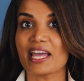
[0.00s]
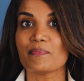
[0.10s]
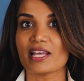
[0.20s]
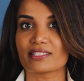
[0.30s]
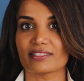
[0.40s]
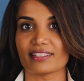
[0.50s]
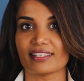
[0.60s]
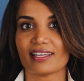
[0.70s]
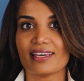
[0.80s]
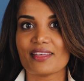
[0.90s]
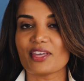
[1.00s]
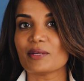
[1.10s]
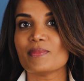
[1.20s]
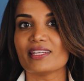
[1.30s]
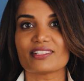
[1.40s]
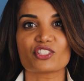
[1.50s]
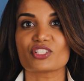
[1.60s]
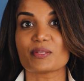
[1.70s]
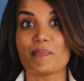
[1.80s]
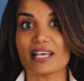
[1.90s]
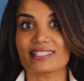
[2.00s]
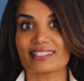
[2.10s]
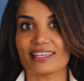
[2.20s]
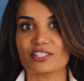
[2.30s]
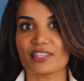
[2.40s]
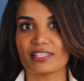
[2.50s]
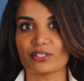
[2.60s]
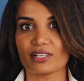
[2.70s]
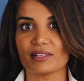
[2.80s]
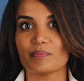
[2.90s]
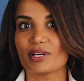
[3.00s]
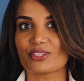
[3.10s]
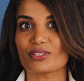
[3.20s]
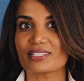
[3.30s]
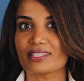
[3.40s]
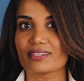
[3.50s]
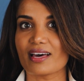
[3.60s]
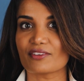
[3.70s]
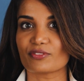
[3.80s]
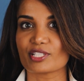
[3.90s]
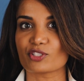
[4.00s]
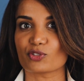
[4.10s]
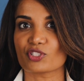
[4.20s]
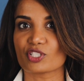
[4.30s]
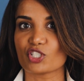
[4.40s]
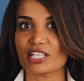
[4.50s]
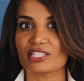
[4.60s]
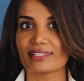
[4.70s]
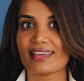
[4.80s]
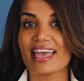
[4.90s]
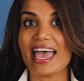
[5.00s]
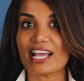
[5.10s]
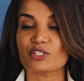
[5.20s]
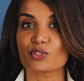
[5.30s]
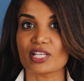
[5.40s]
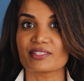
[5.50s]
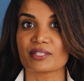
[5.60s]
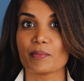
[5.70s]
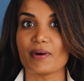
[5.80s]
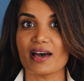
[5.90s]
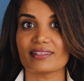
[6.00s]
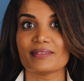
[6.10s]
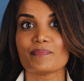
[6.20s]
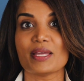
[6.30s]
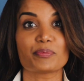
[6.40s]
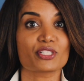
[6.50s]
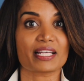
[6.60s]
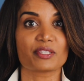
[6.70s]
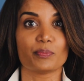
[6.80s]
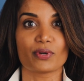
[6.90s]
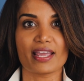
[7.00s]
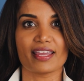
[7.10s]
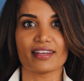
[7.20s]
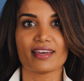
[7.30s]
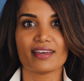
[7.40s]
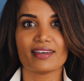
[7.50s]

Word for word: and mentally. They admit it's just a best guess theory, but there is a lot of research suggesting exercising the body may protect the brain.